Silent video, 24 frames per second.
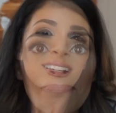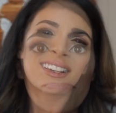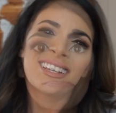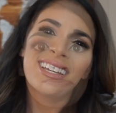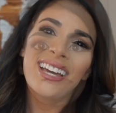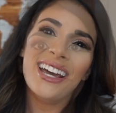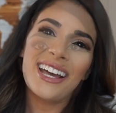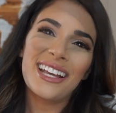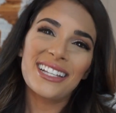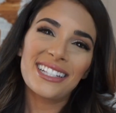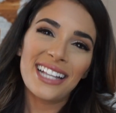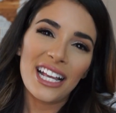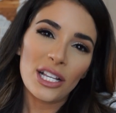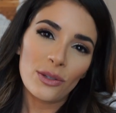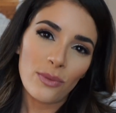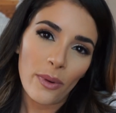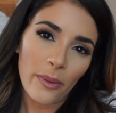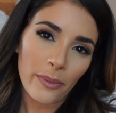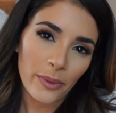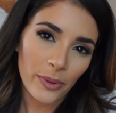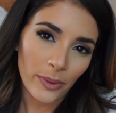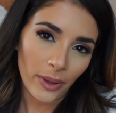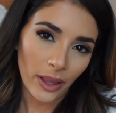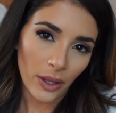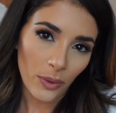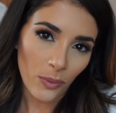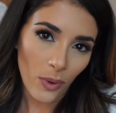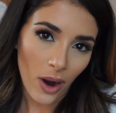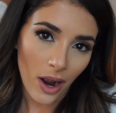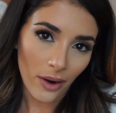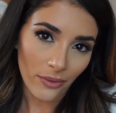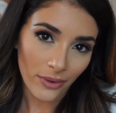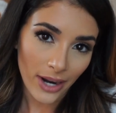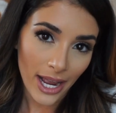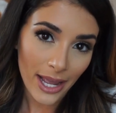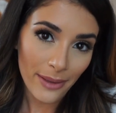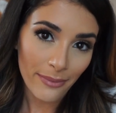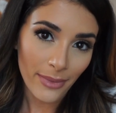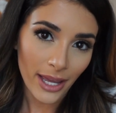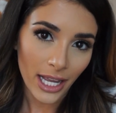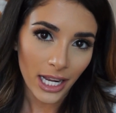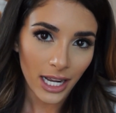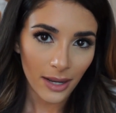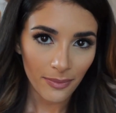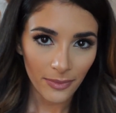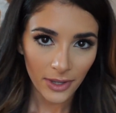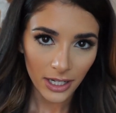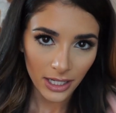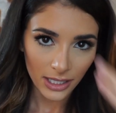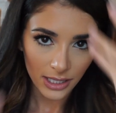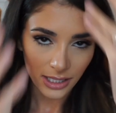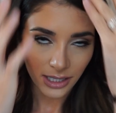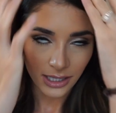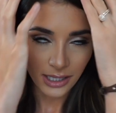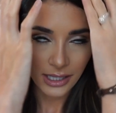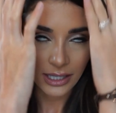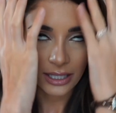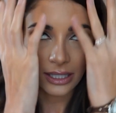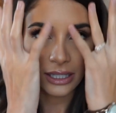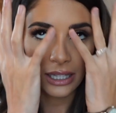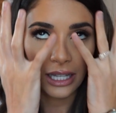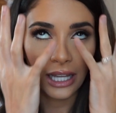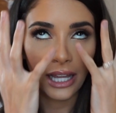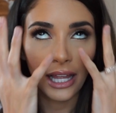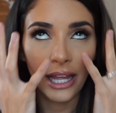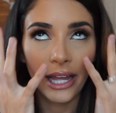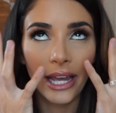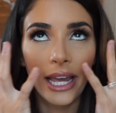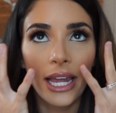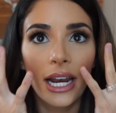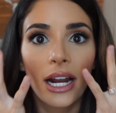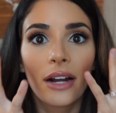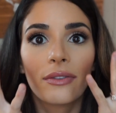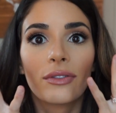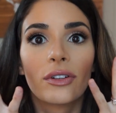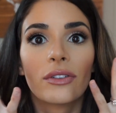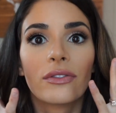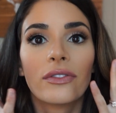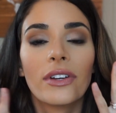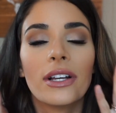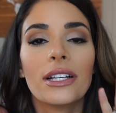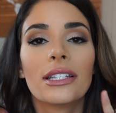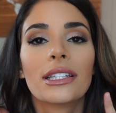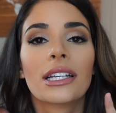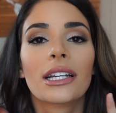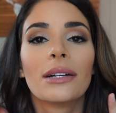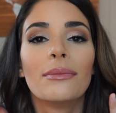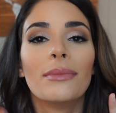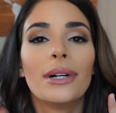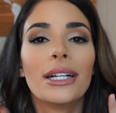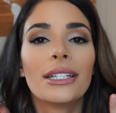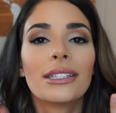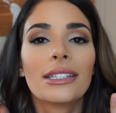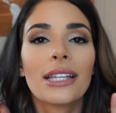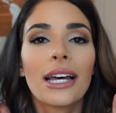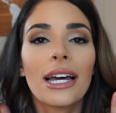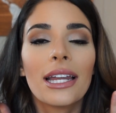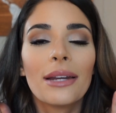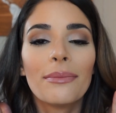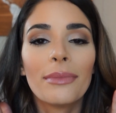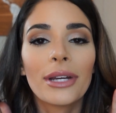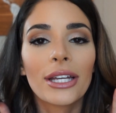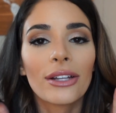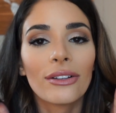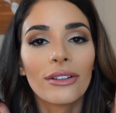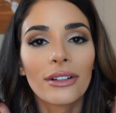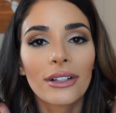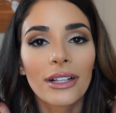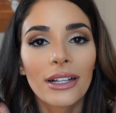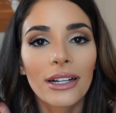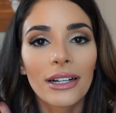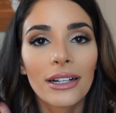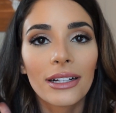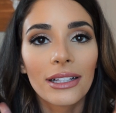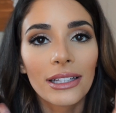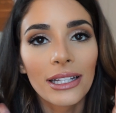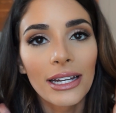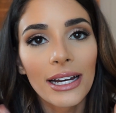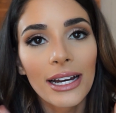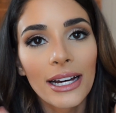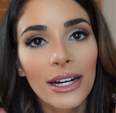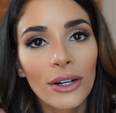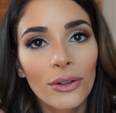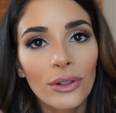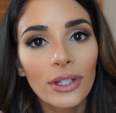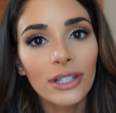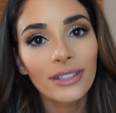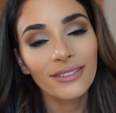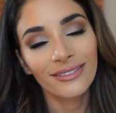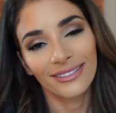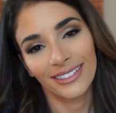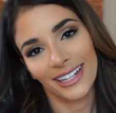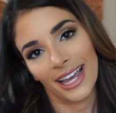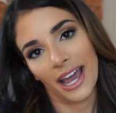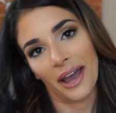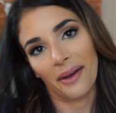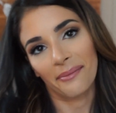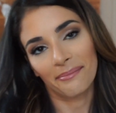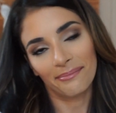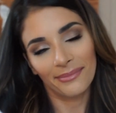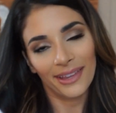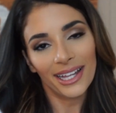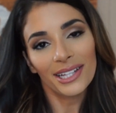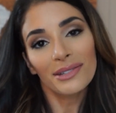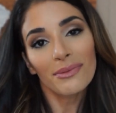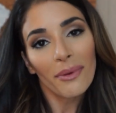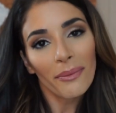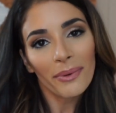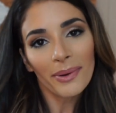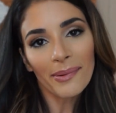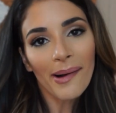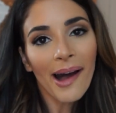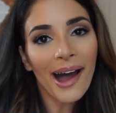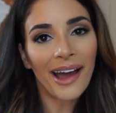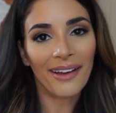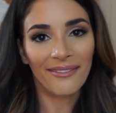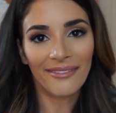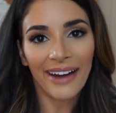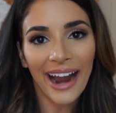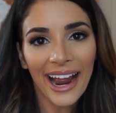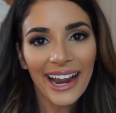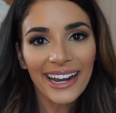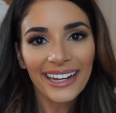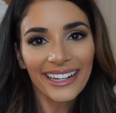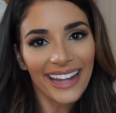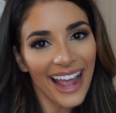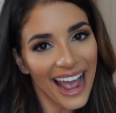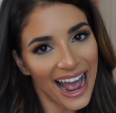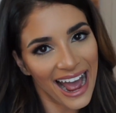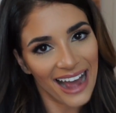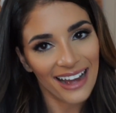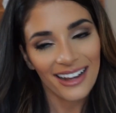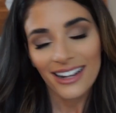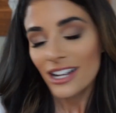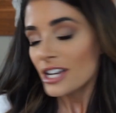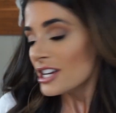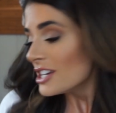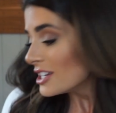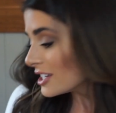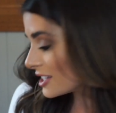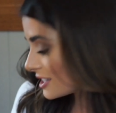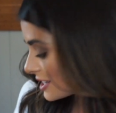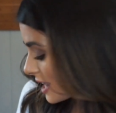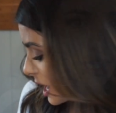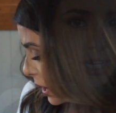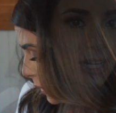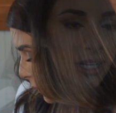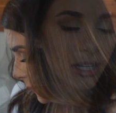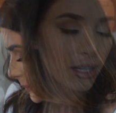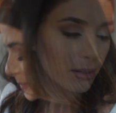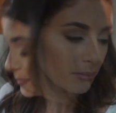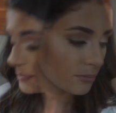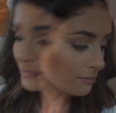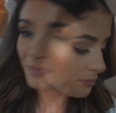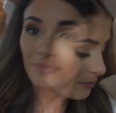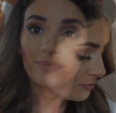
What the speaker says: Because that's what we really want, right? Makeup that doesn't slide off your face like a mudslide and make you look like a clown. Yeah, that's what we want, right? Yeah. So,